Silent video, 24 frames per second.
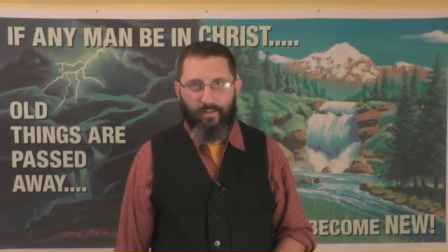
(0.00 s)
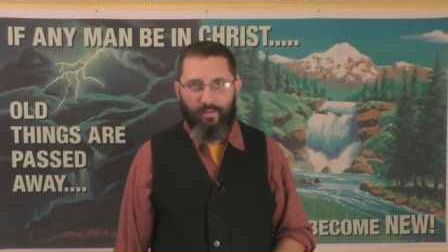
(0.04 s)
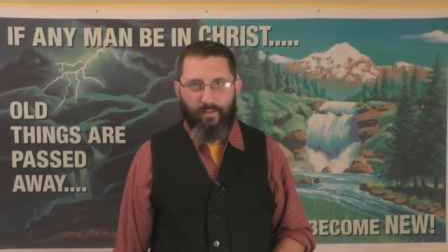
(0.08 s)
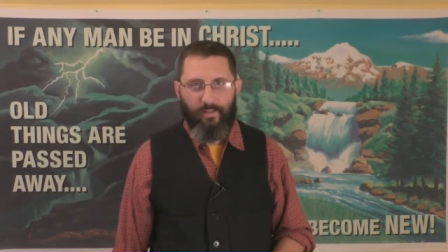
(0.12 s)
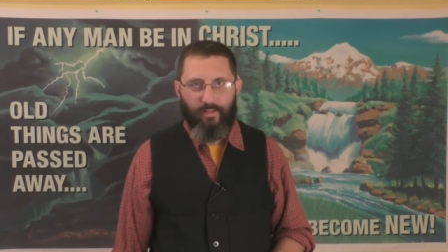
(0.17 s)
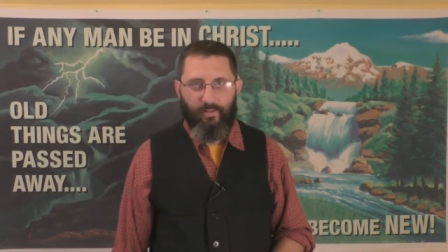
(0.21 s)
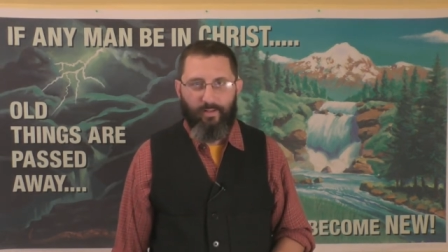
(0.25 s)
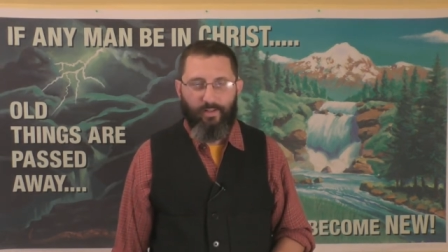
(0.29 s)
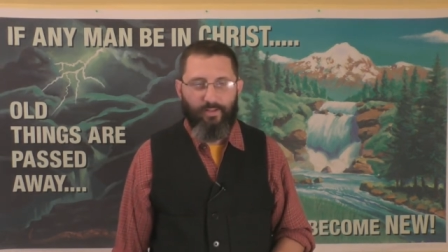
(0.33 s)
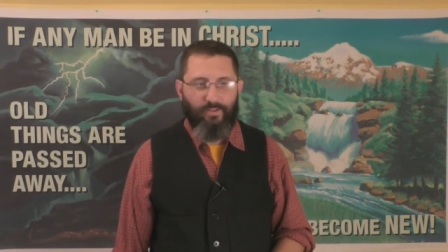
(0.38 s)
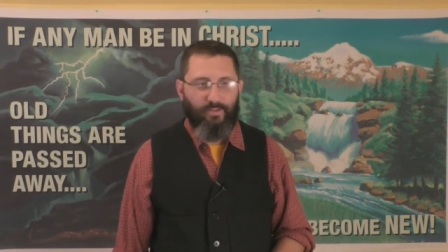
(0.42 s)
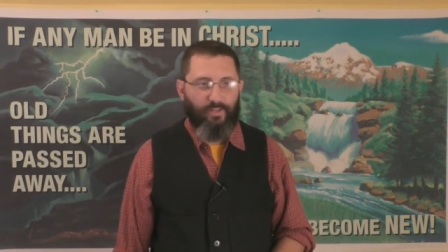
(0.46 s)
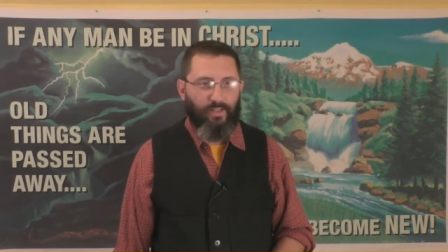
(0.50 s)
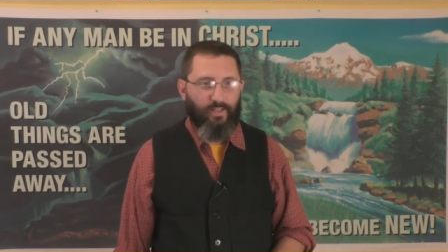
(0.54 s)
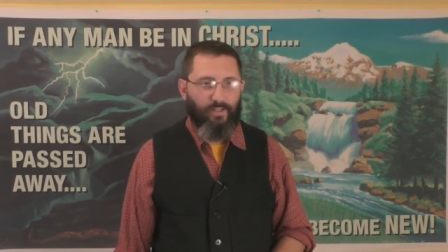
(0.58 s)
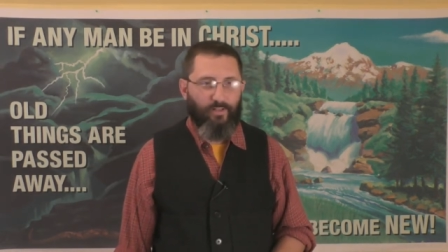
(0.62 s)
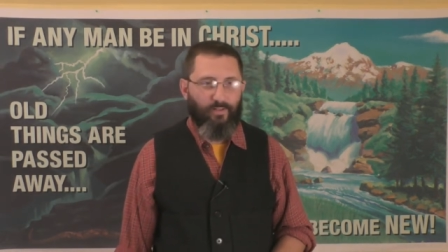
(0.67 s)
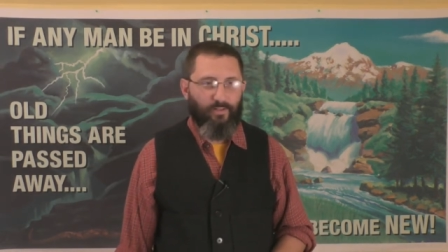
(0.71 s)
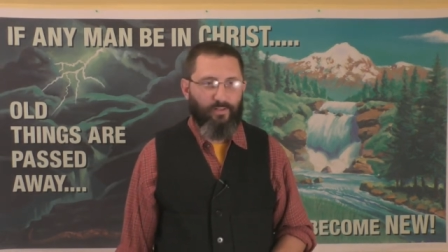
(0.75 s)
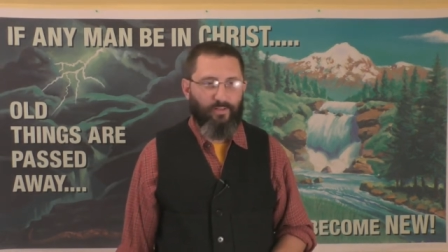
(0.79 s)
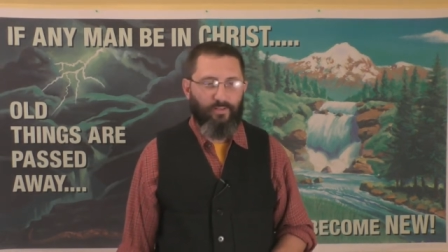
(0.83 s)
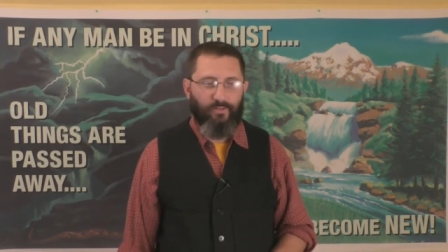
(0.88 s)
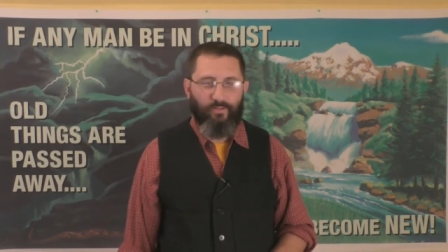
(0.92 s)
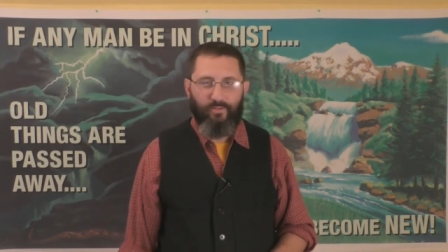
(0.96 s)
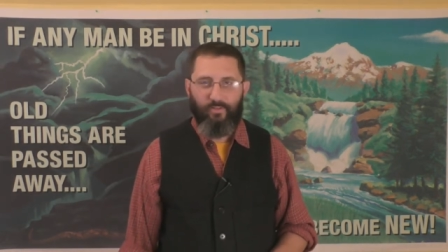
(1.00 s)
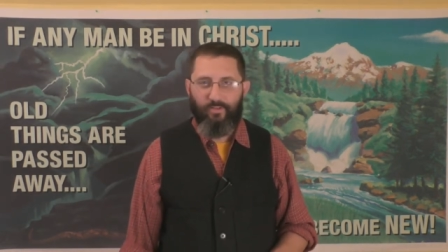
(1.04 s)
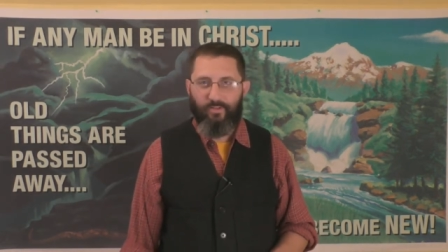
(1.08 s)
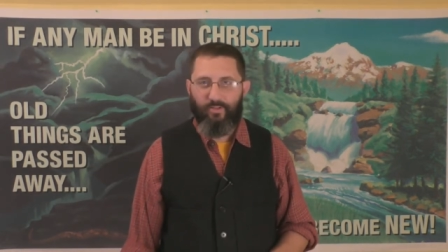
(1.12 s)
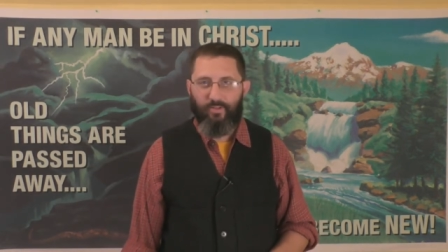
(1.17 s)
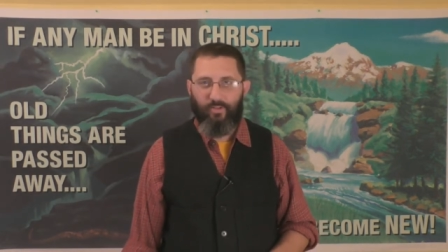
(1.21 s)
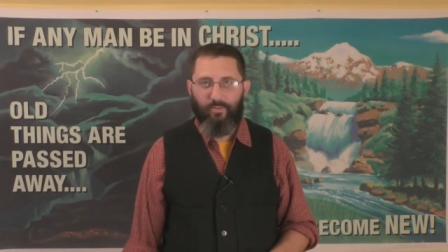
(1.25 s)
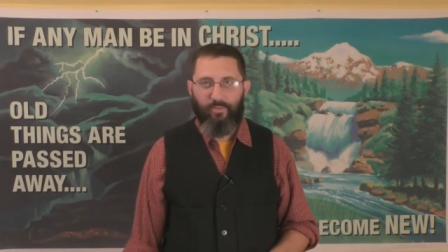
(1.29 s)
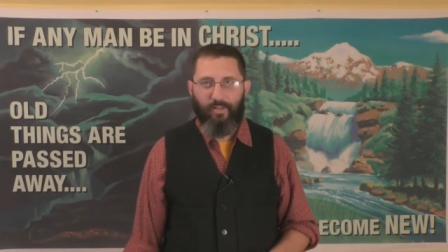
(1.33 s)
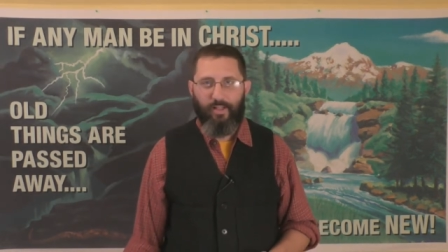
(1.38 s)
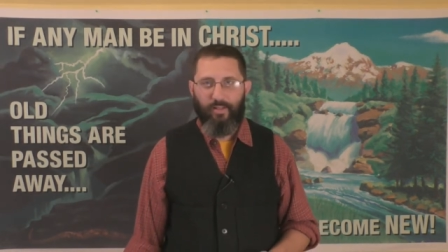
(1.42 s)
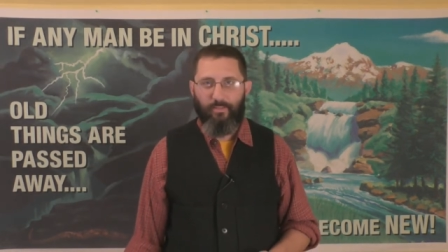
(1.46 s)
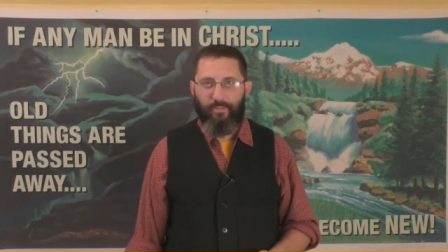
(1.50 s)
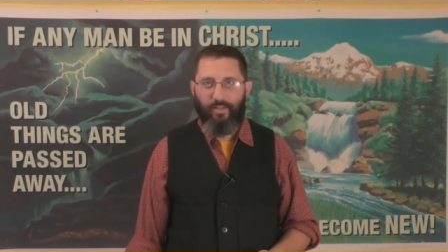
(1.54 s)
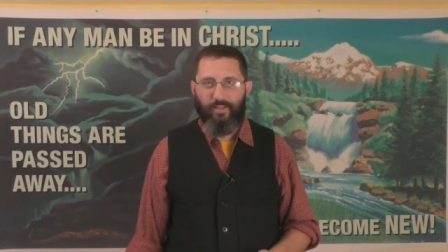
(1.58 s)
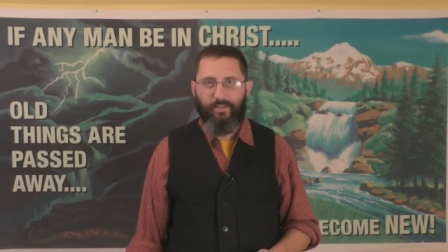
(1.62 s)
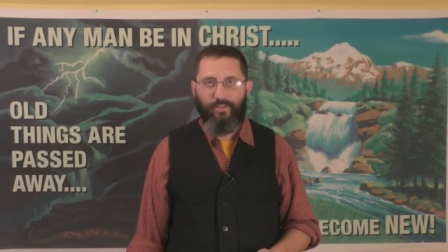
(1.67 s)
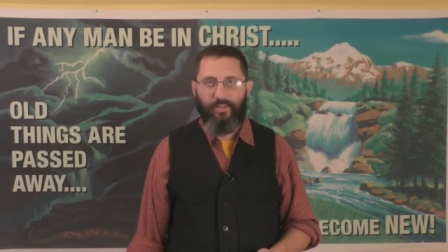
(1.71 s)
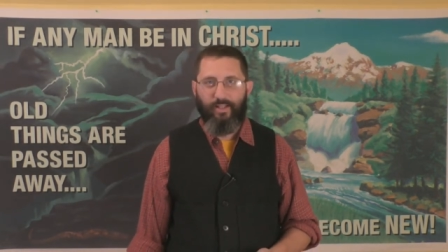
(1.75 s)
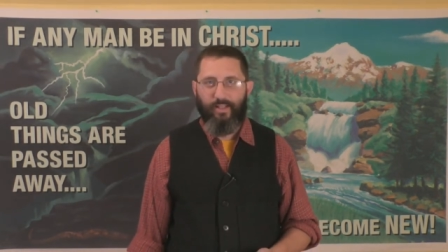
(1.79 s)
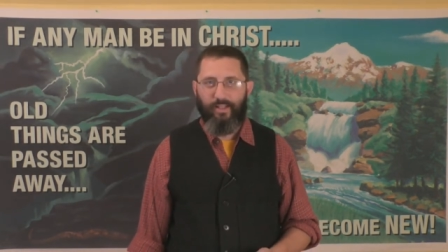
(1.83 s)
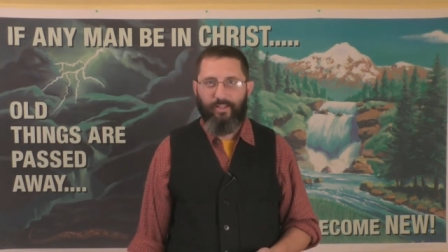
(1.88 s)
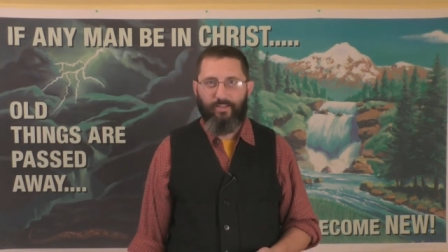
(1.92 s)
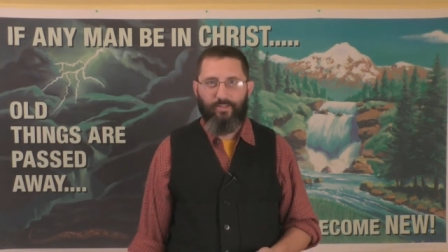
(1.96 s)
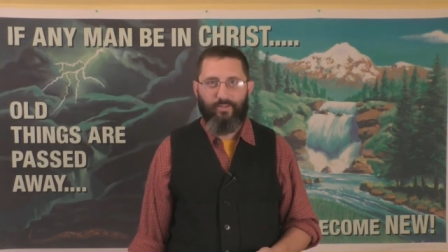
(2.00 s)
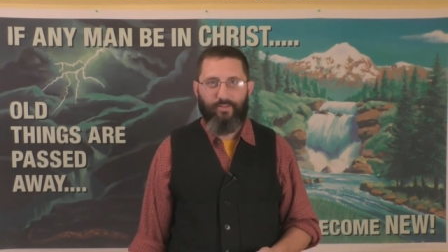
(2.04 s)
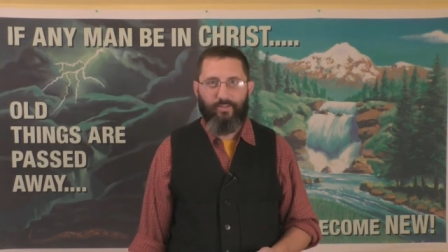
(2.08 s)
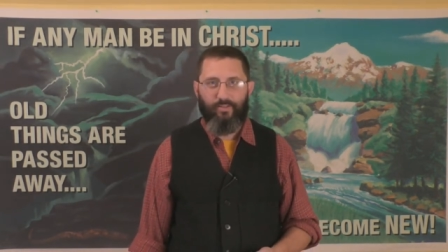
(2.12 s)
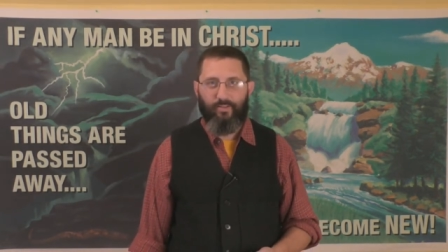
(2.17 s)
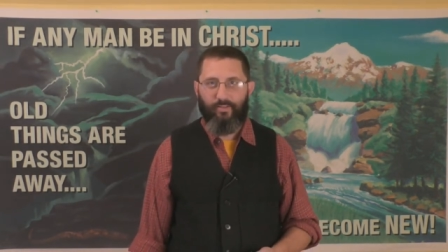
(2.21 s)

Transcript: You know, I cheated on so many of my tests